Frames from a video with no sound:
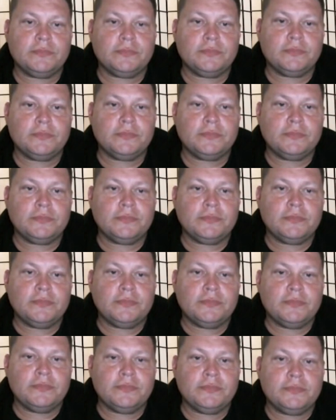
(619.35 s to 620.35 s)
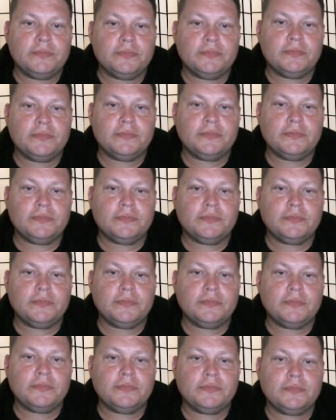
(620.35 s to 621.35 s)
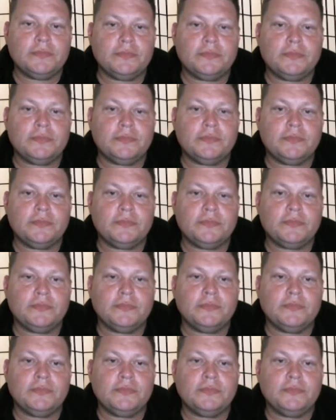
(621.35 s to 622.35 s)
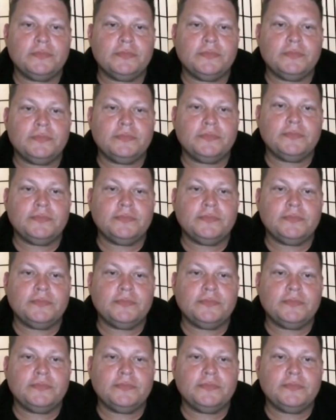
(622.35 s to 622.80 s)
This person isn't speaking.